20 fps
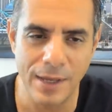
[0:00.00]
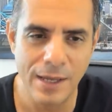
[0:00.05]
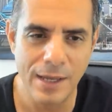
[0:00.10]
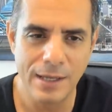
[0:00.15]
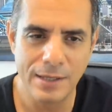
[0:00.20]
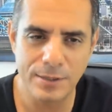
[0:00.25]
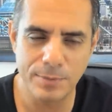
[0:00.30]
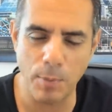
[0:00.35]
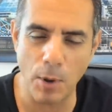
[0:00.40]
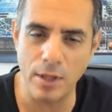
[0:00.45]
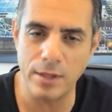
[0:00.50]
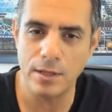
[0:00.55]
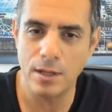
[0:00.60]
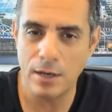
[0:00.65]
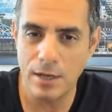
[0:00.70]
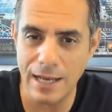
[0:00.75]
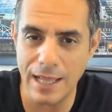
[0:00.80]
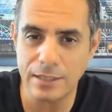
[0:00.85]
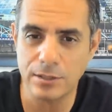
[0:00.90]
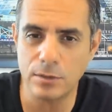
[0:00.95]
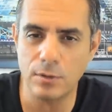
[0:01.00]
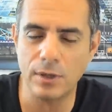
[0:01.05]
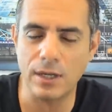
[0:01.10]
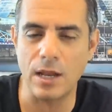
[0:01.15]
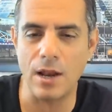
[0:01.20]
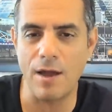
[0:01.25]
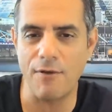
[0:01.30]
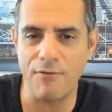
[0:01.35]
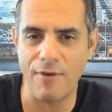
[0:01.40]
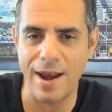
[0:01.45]
But let's look at,
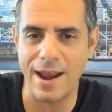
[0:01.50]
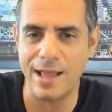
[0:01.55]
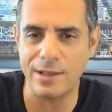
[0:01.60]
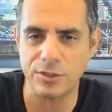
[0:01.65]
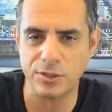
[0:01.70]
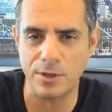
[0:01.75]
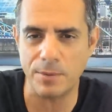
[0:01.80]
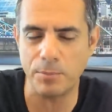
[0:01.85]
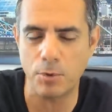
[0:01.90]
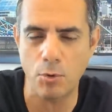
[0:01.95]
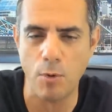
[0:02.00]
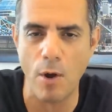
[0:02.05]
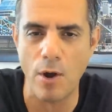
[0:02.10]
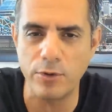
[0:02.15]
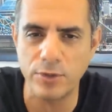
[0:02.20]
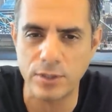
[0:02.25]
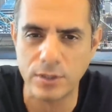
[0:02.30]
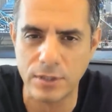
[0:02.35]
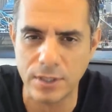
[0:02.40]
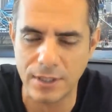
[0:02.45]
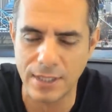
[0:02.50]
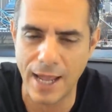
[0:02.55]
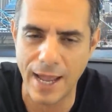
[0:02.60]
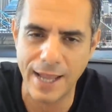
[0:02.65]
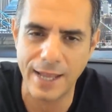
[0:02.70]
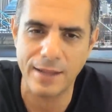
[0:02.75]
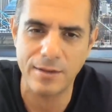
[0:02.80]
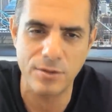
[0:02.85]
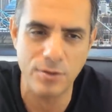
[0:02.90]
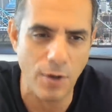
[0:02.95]
I've ran out some quotes
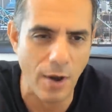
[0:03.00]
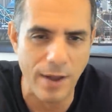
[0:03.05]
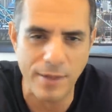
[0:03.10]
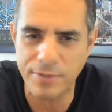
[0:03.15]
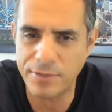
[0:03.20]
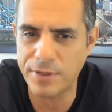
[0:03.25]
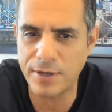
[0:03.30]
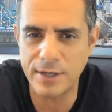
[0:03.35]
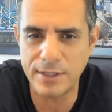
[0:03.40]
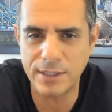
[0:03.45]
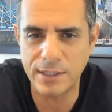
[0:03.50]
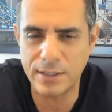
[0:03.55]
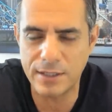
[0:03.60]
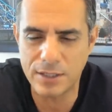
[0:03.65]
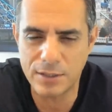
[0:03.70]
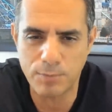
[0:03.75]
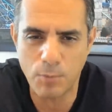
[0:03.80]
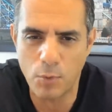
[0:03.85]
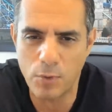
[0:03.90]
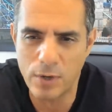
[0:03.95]
today, 9:30 this morning,